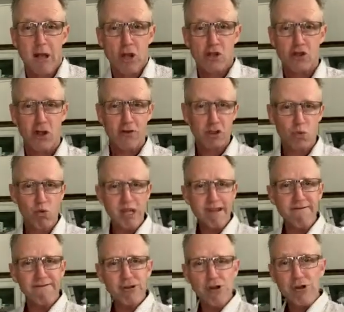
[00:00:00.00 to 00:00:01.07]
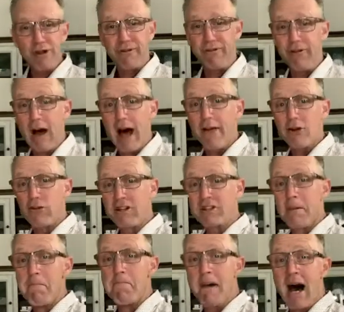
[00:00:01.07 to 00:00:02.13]
So as we view the Father as
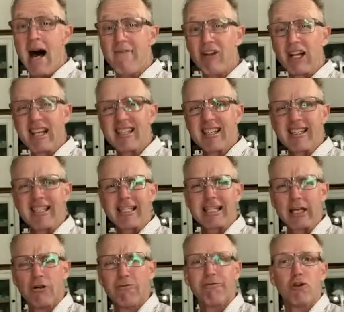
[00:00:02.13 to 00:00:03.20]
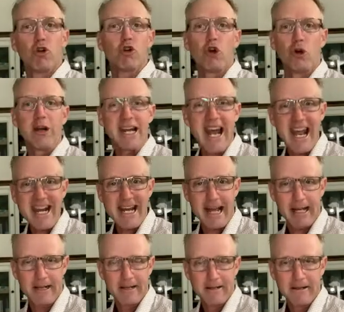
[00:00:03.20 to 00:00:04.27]
a marvelous, skillful
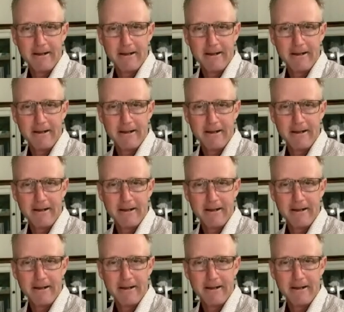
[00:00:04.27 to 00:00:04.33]
creator,